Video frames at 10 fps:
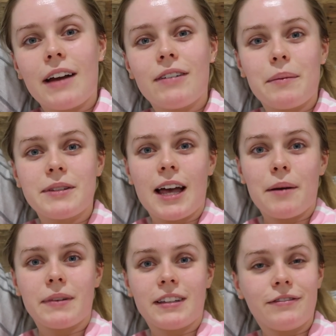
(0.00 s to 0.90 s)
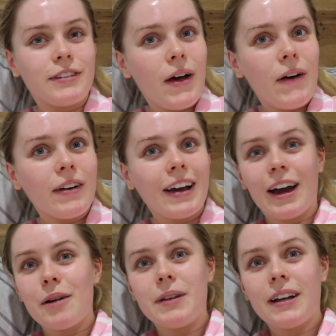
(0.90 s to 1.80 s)
that wraps up this vlog. I
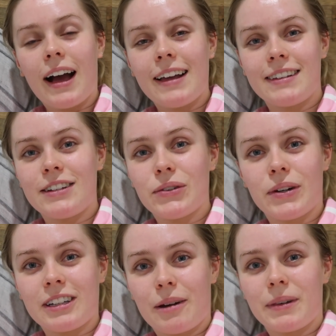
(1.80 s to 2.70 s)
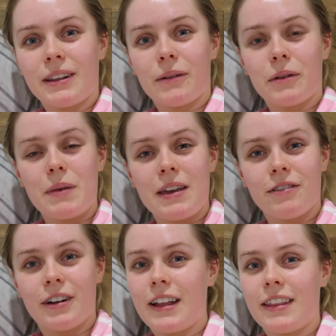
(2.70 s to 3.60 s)
hope you guys enjoyed coming along with me
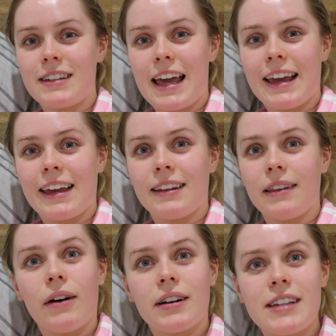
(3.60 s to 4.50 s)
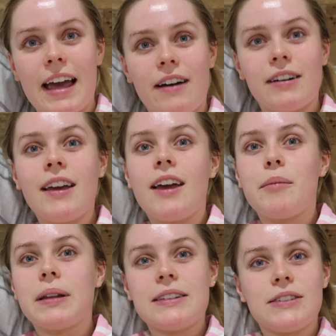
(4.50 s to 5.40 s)
for another day in lockdown.
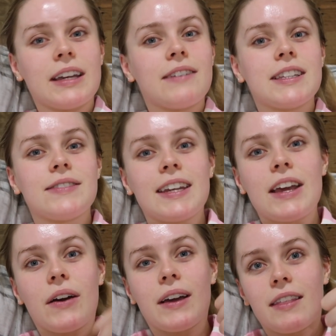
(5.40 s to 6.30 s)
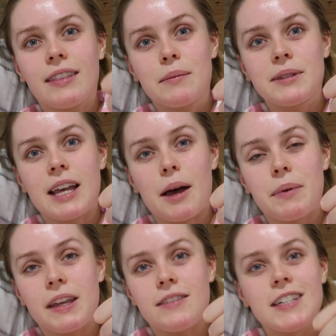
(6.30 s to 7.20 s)
Please do give this video a thumbs up
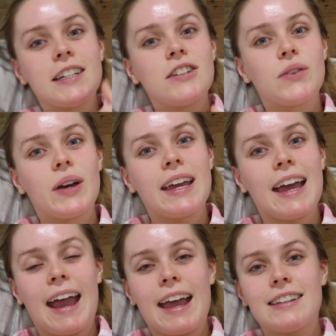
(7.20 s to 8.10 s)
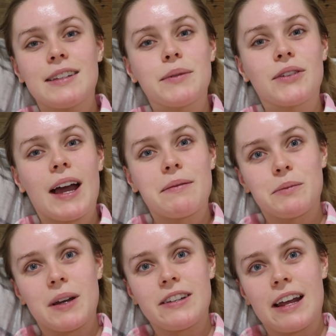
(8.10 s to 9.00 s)
if you did enjoy it, and subscribe
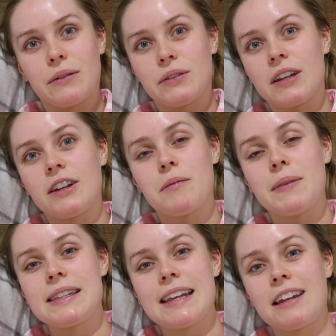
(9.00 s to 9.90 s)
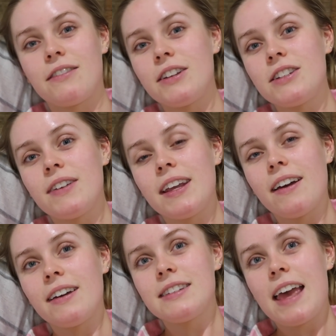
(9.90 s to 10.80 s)
to my channel so you don't miss any future
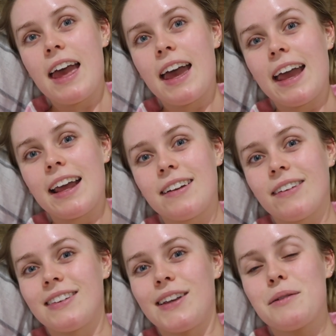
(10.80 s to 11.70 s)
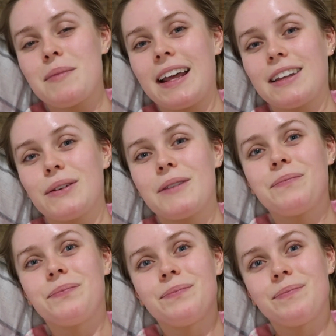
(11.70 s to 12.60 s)
videos, and I'll see you in my next
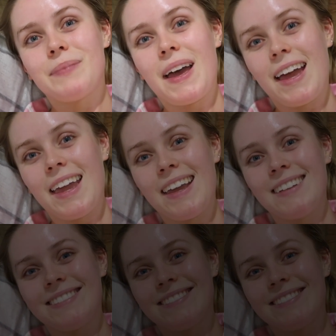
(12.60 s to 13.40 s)
one. Bye.